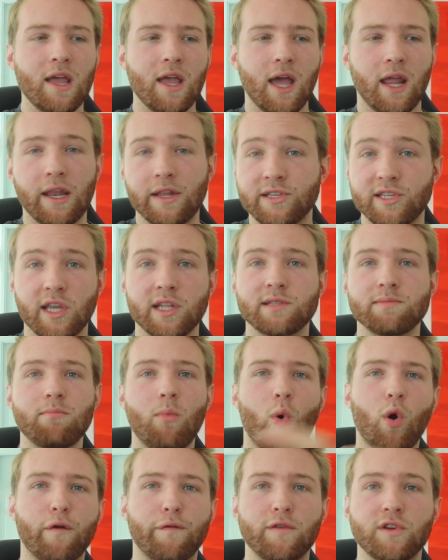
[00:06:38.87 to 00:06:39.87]
And it's
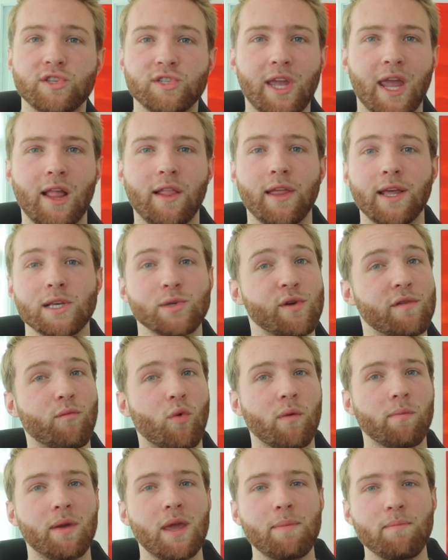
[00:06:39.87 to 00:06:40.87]
more for scaling because we have
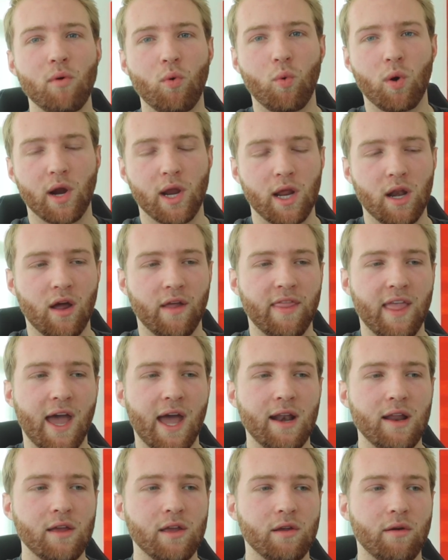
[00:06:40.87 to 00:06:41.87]
more people working on
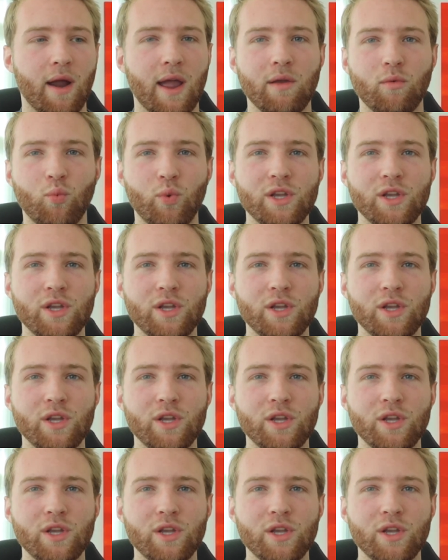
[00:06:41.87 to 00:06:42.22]
that, right?